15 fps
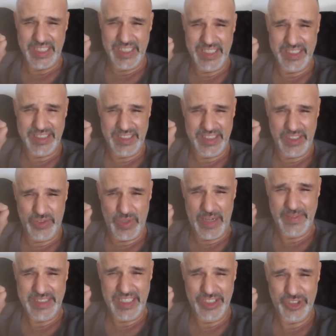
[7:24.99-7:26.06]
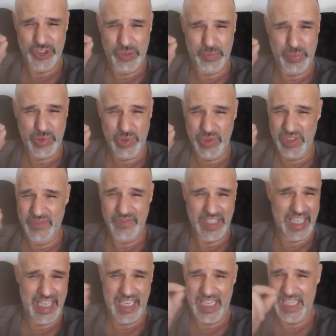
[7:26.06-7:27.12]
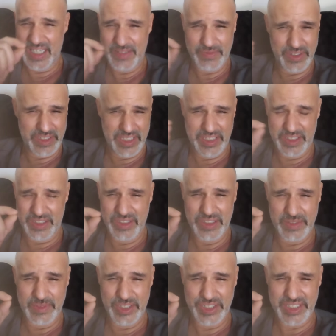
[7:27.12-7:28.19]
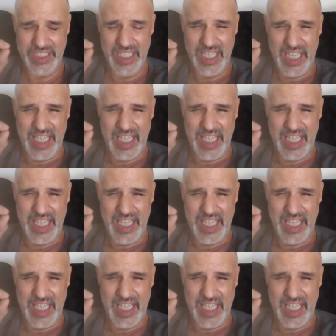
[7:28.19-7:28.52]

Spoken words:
is the gravitational pull of everything in the universe.